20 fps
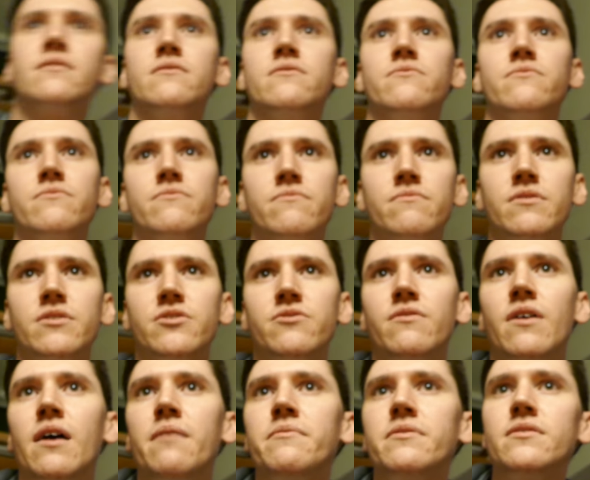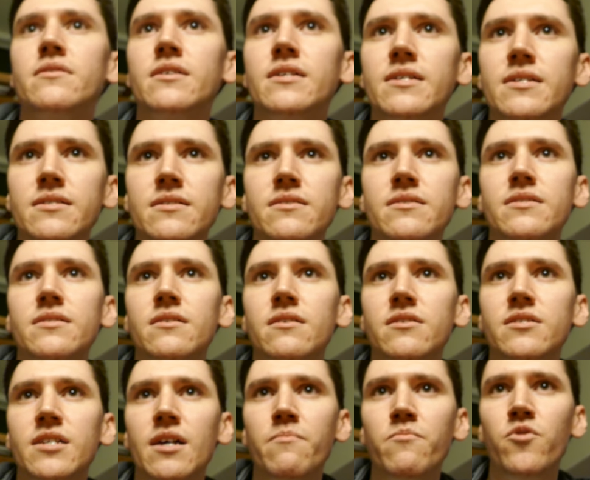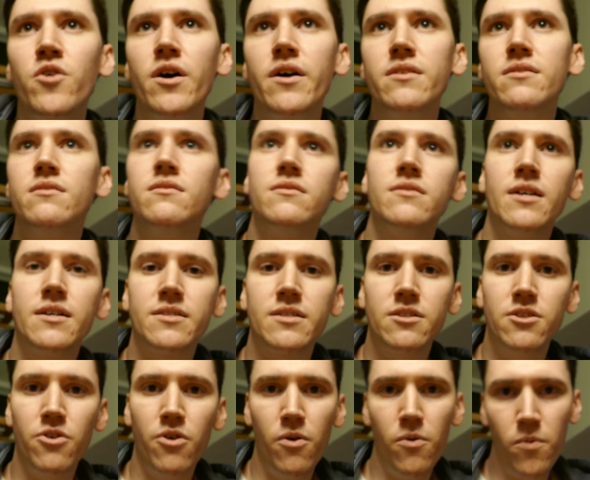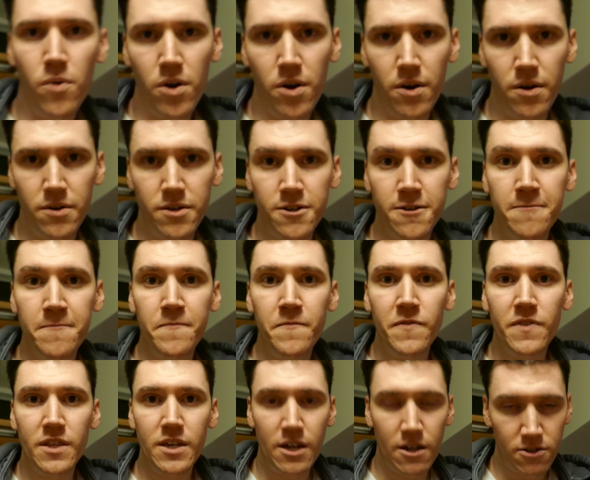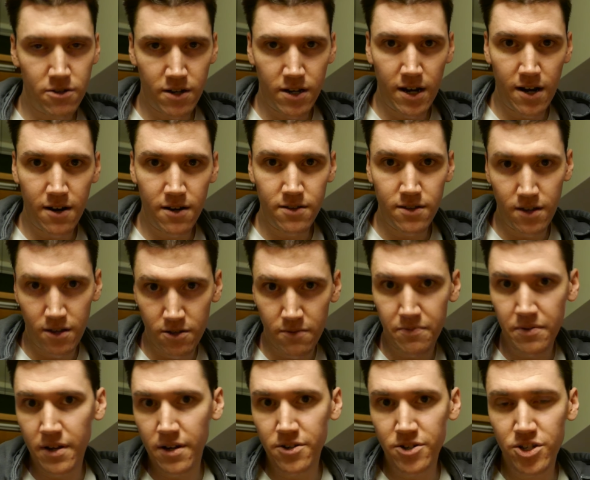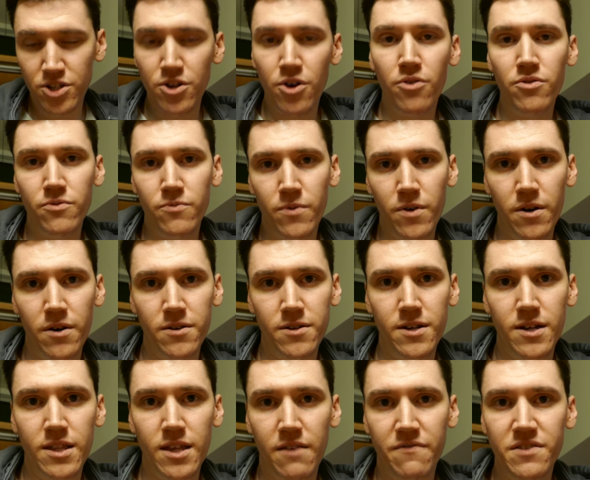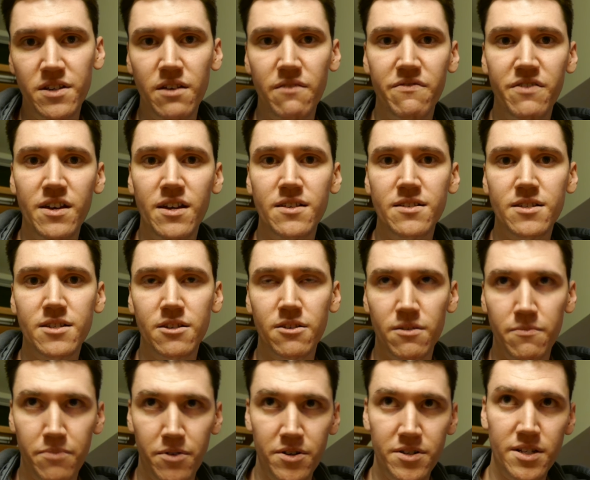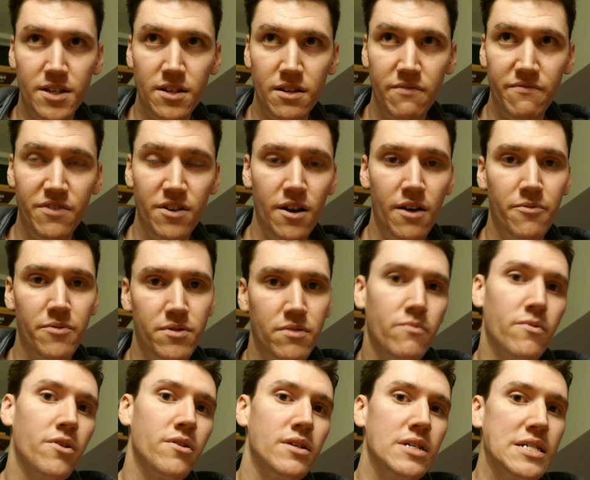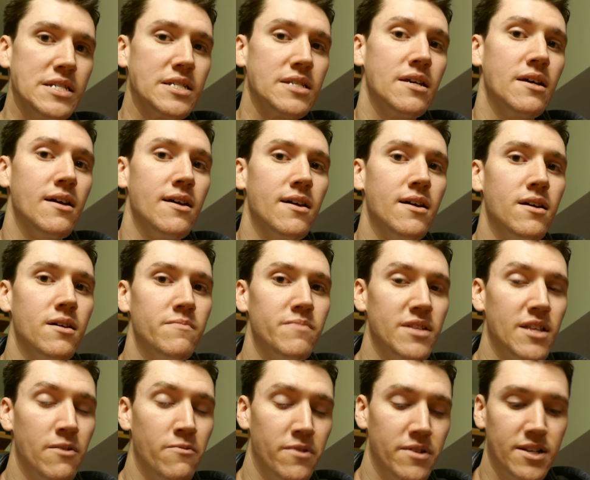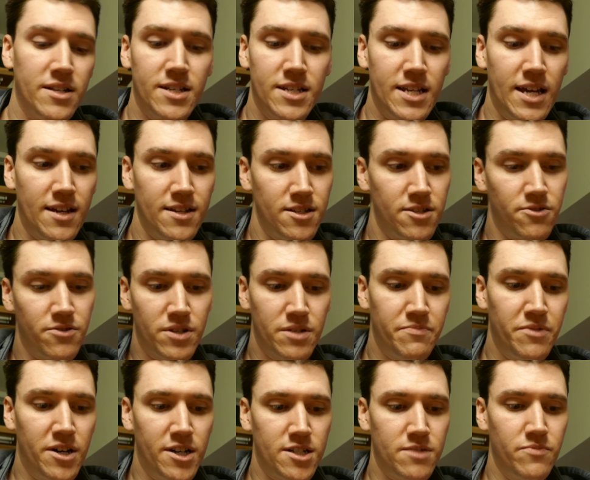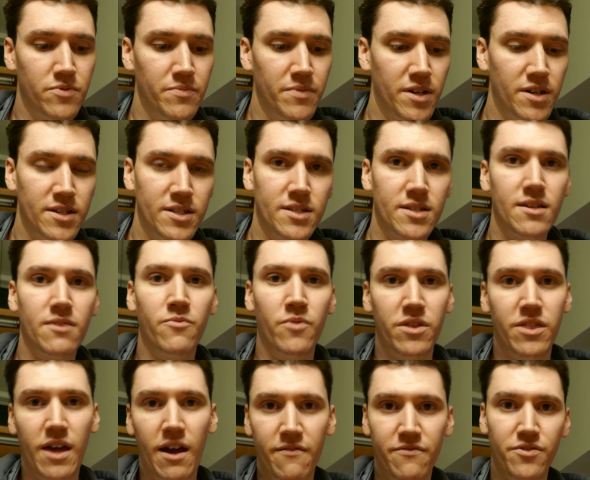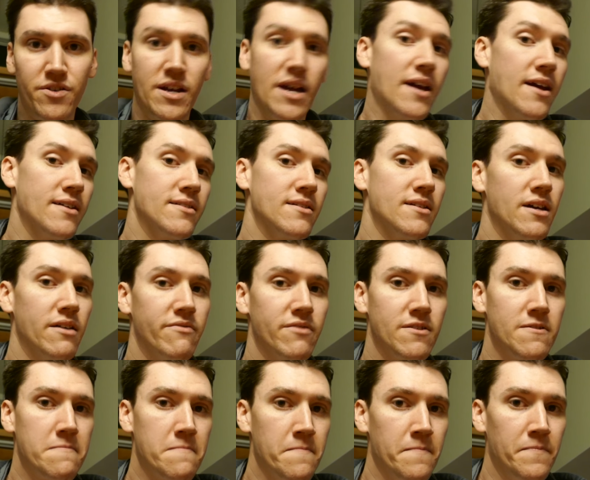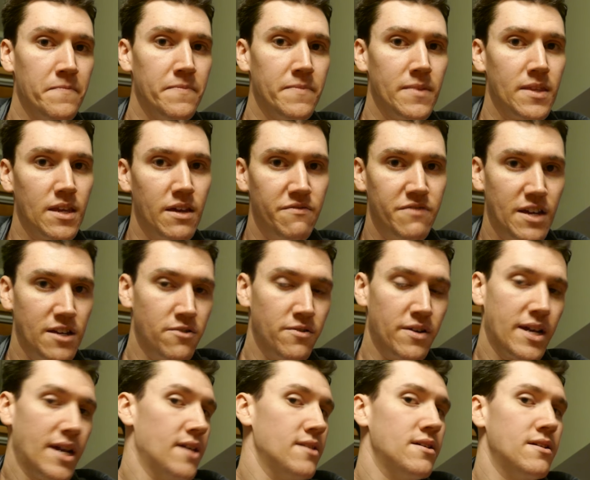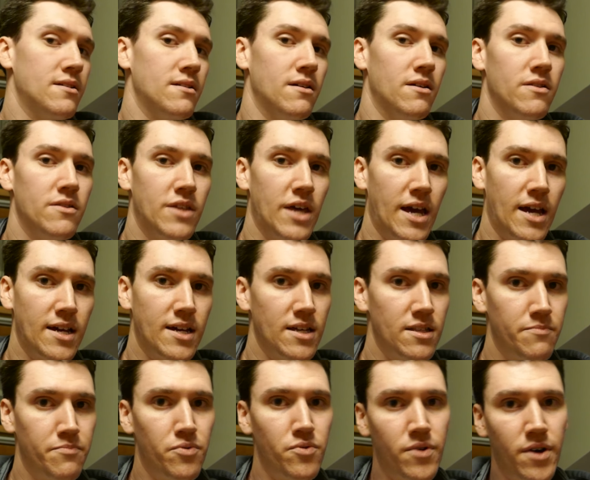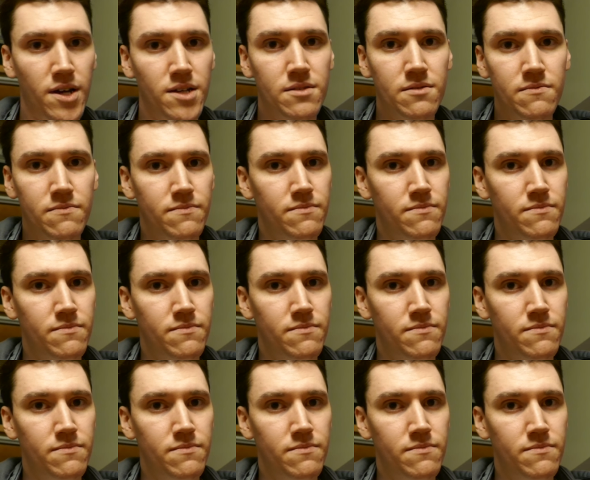to describe it is someone doesn't know a word. The other players know the word, and they have to give hints so the person can figure out what the word is, but they want it to take as long as possible because with every hint given, if they don't get it, they get a point,